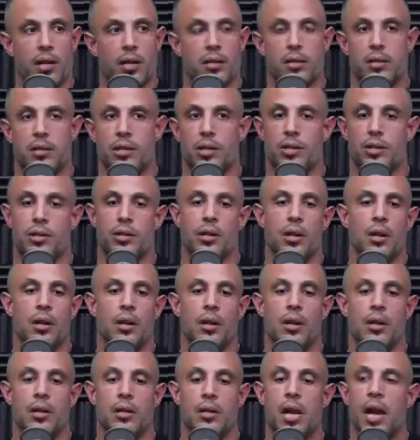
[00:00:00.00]
because it just
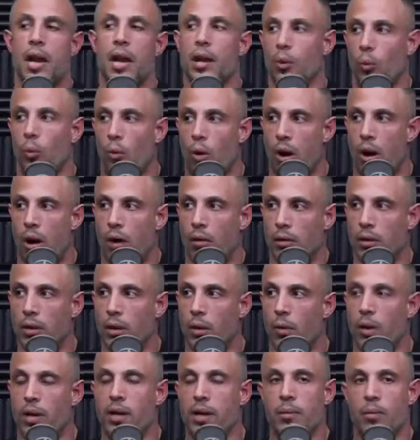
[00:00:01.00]
you hit a wall. You
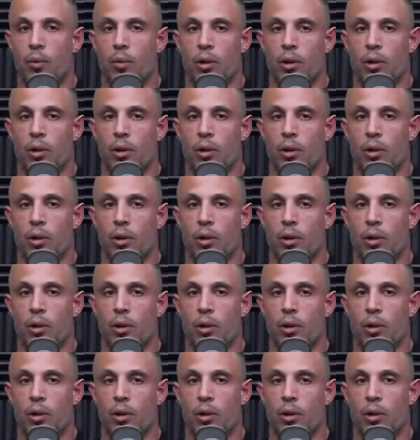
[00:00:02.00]
don't want any